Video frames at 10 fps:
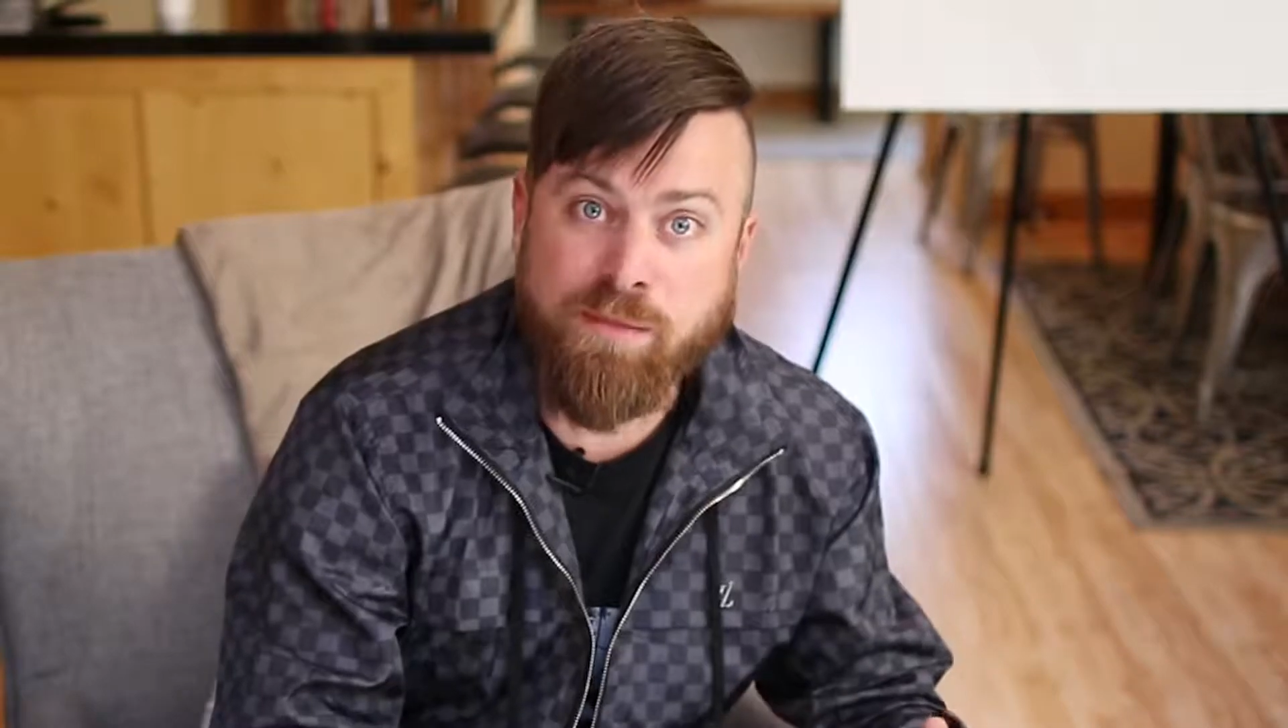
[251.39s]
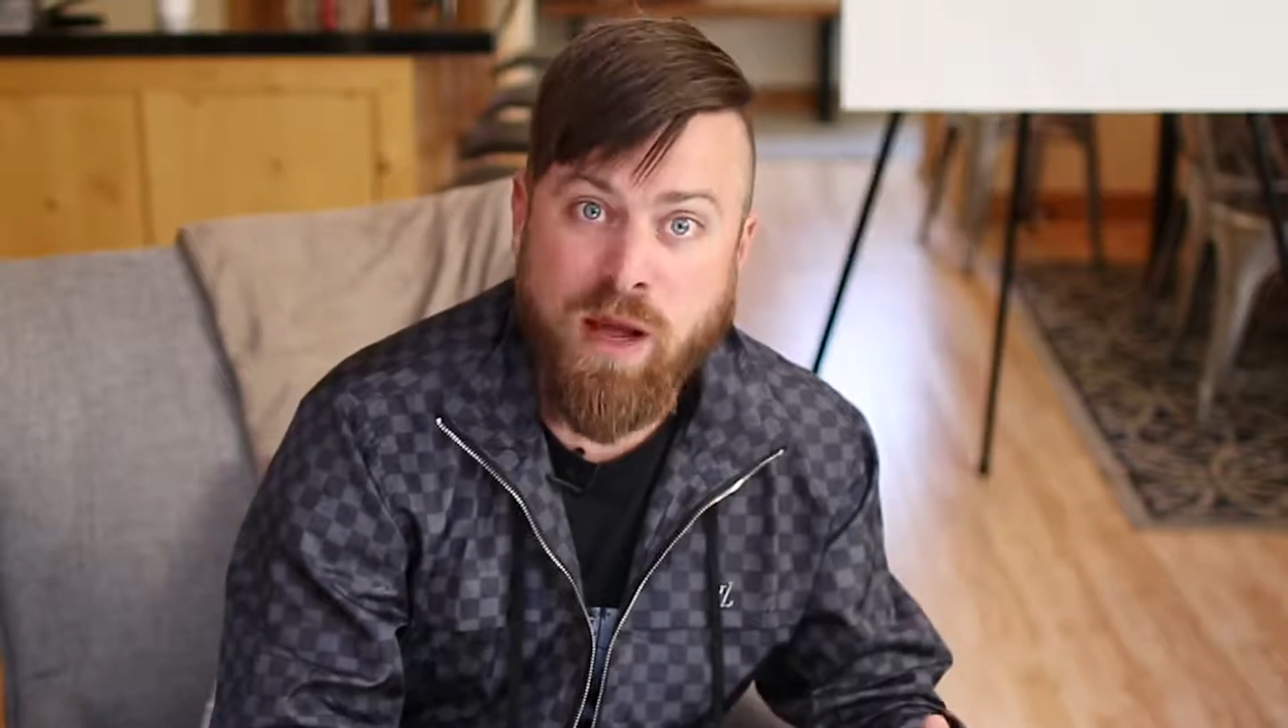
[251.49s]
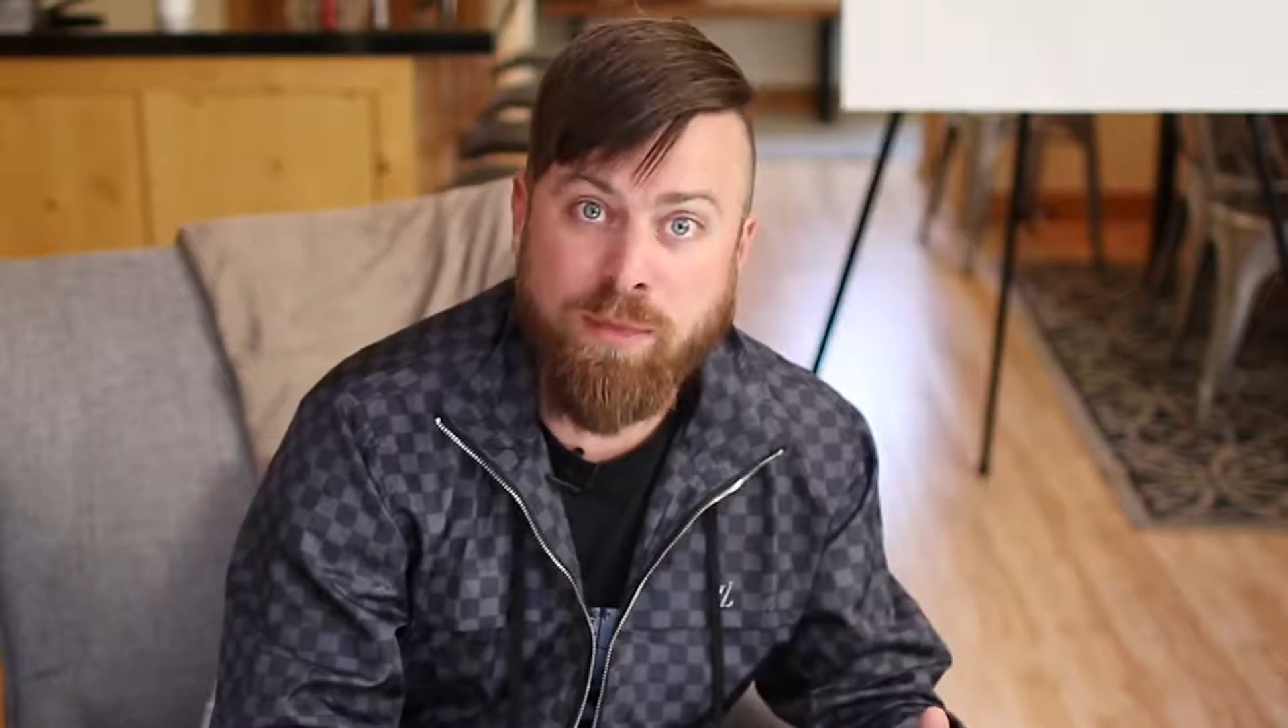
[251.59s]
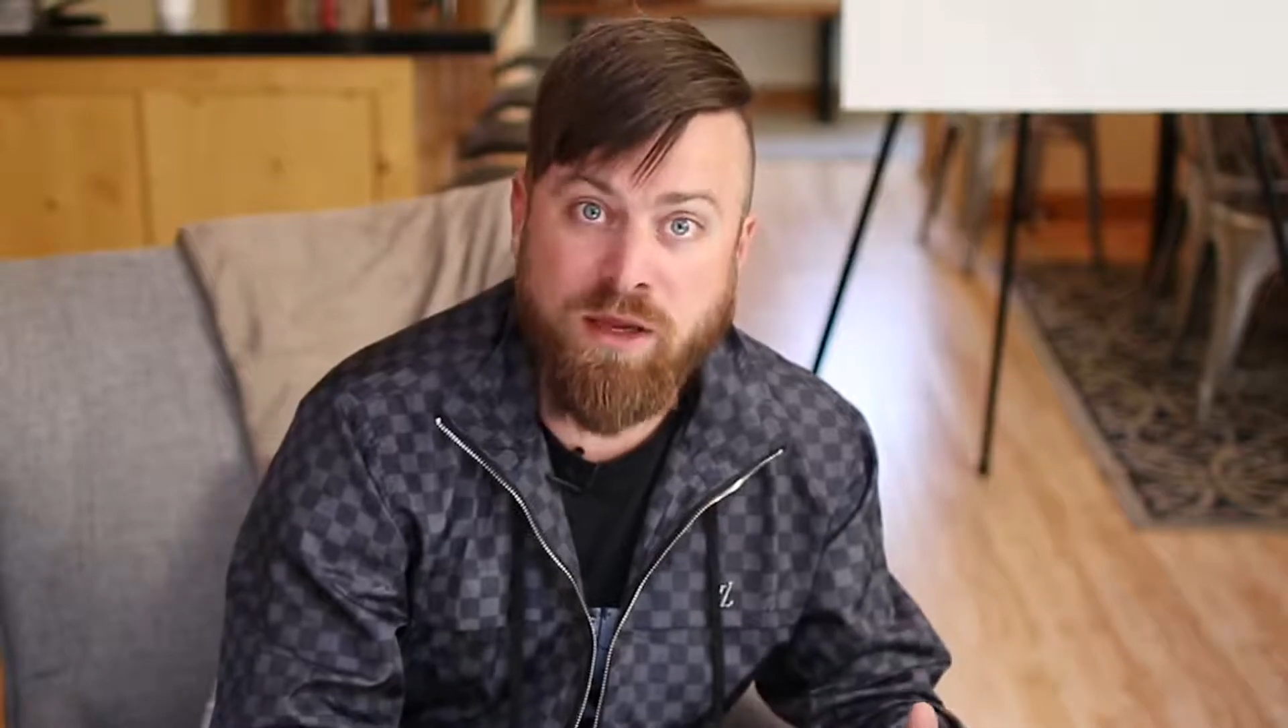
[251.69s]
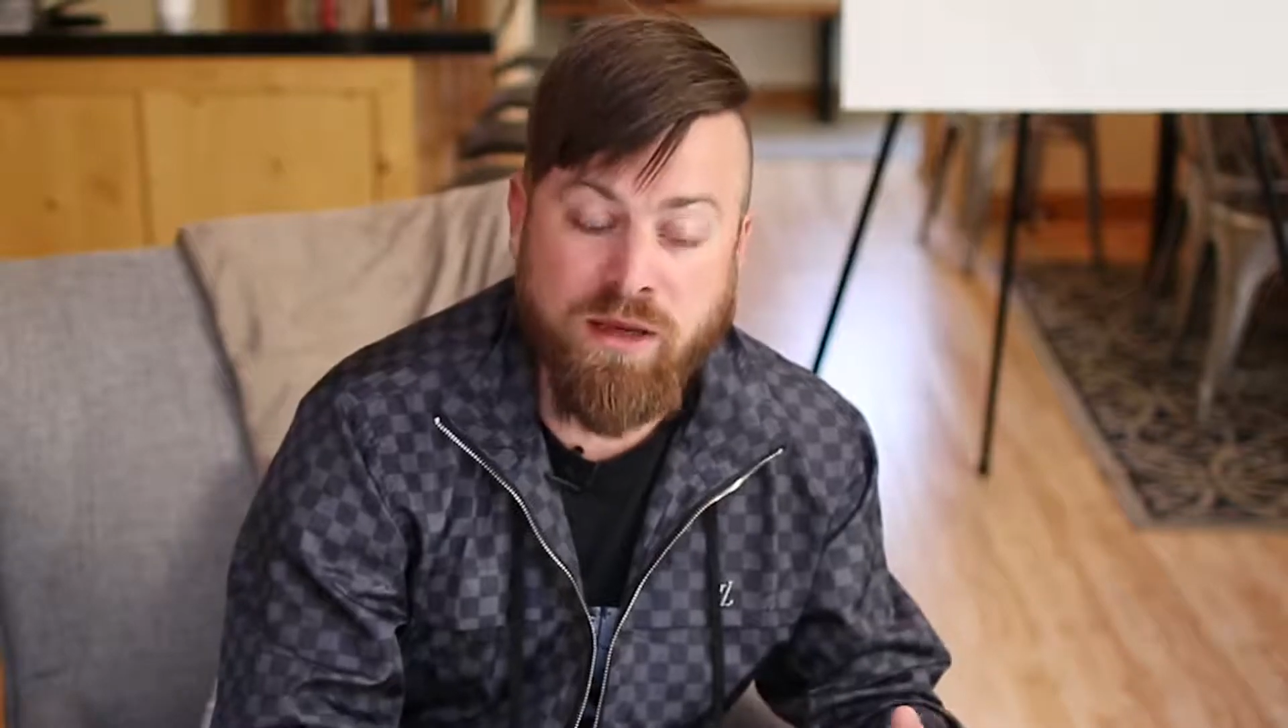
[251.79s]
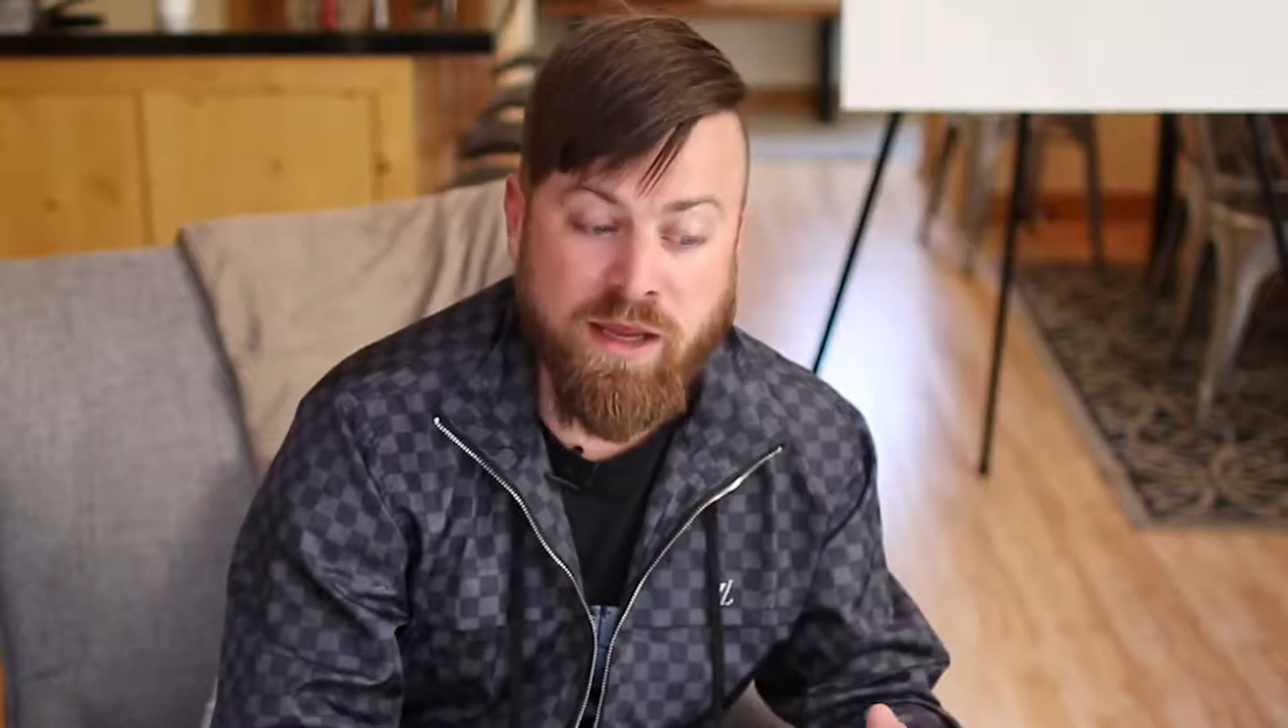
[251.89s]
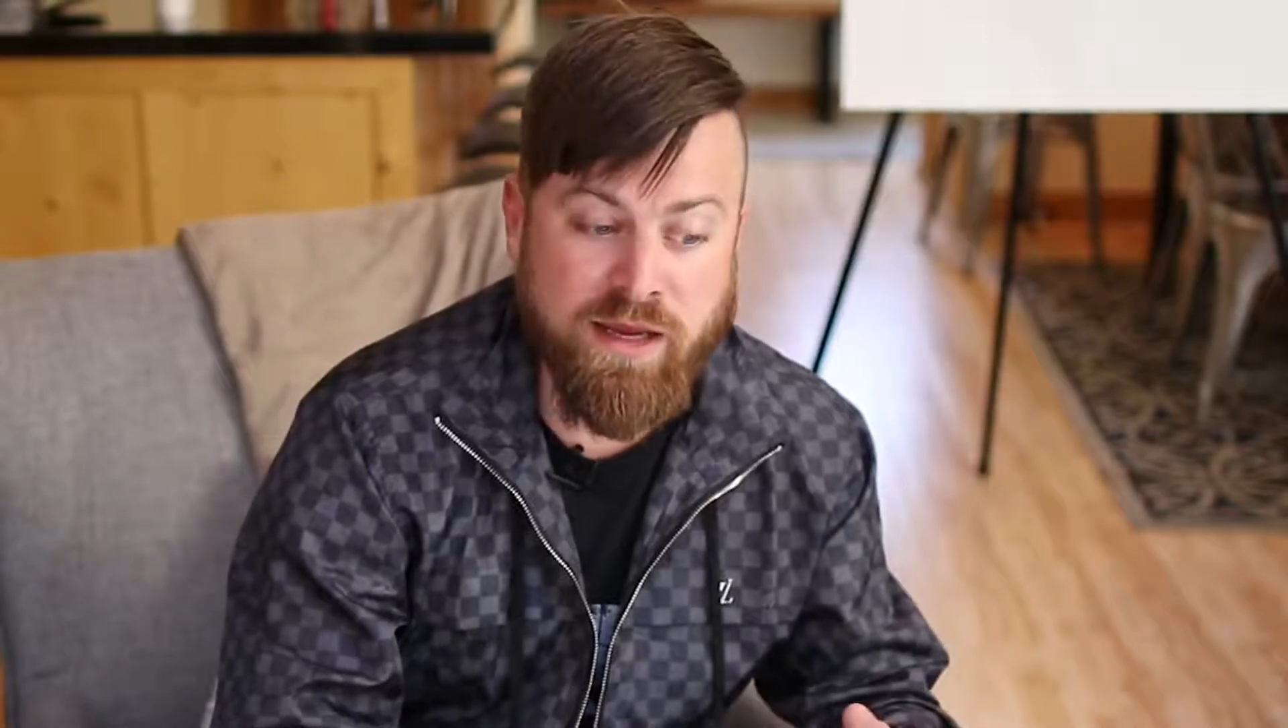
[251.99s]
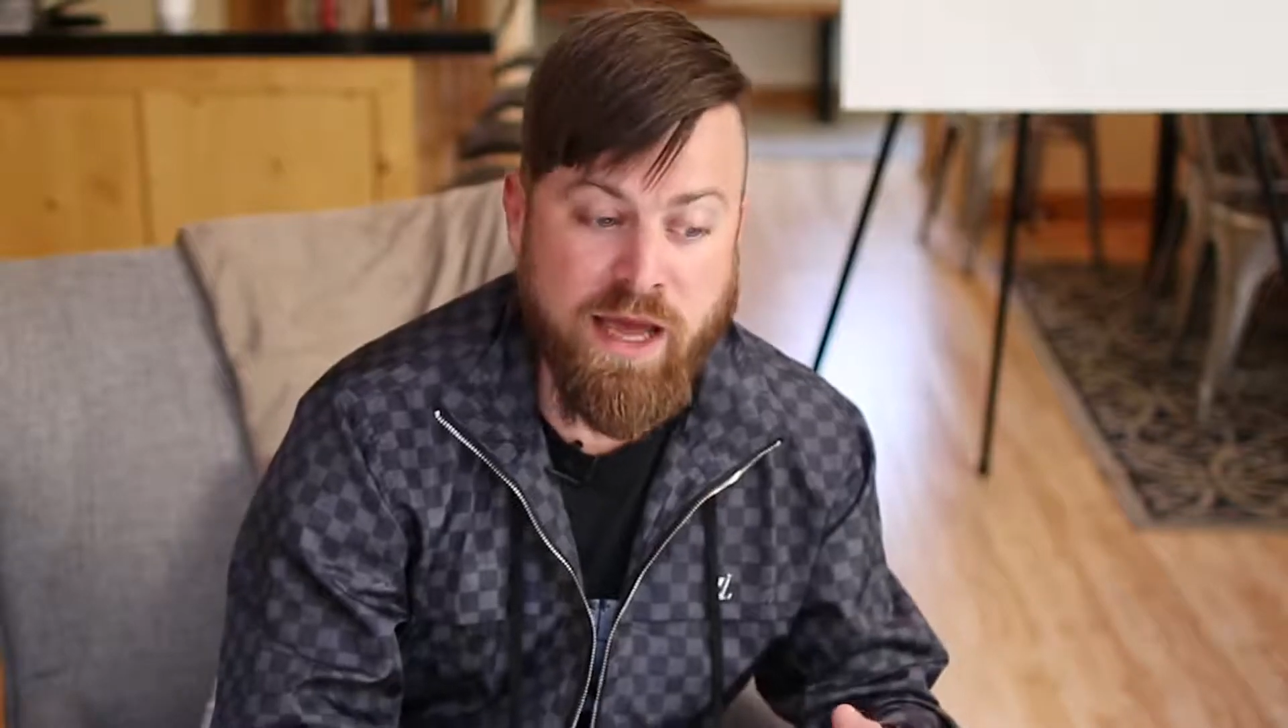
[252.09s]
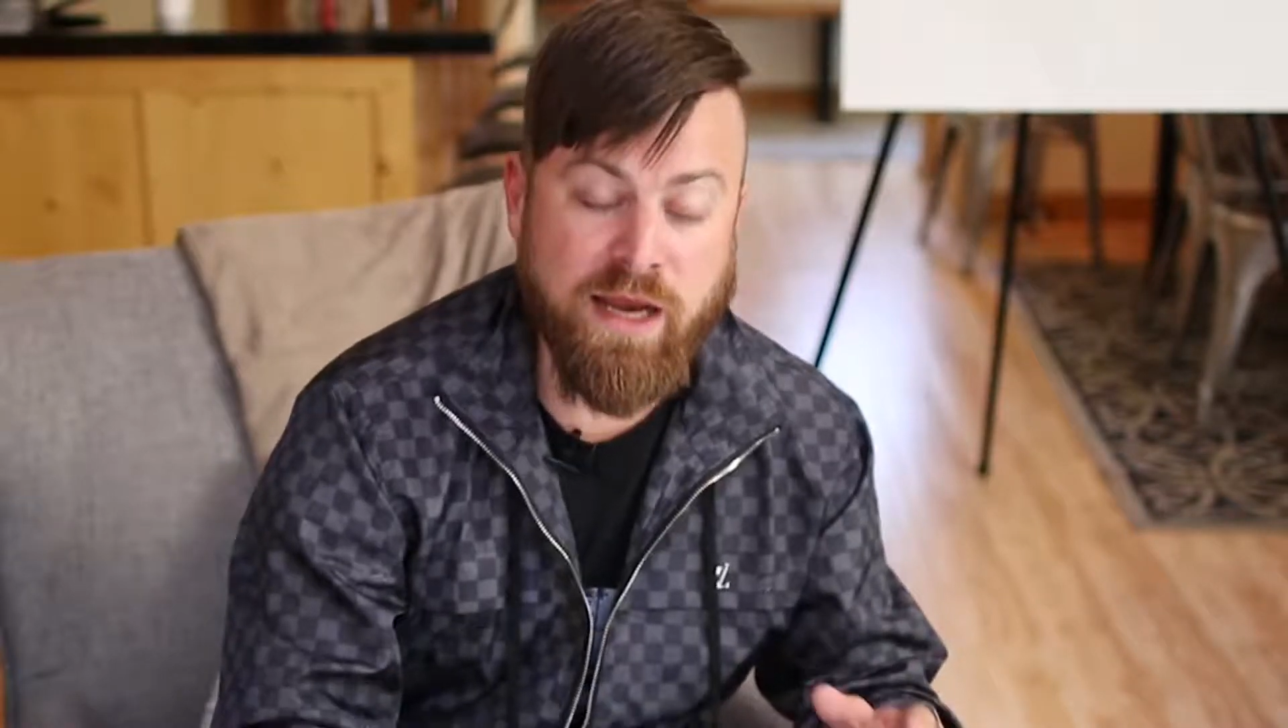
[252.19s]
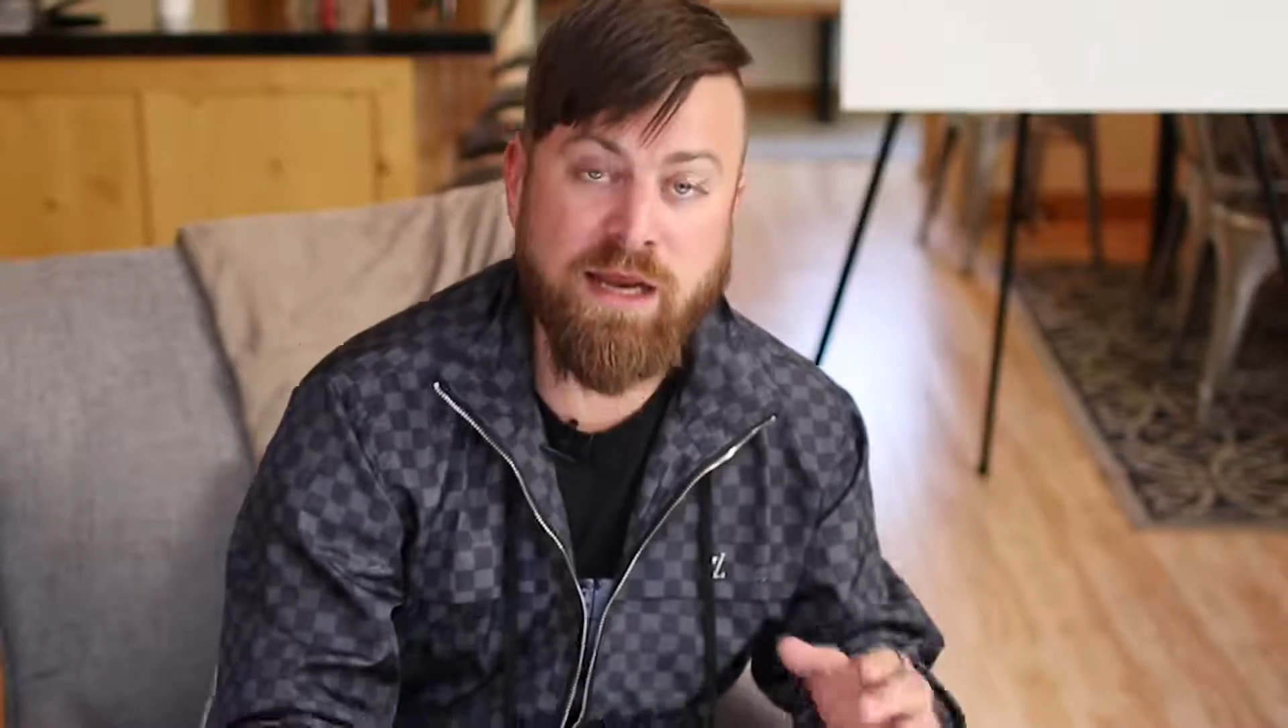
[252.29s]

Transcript: public yet.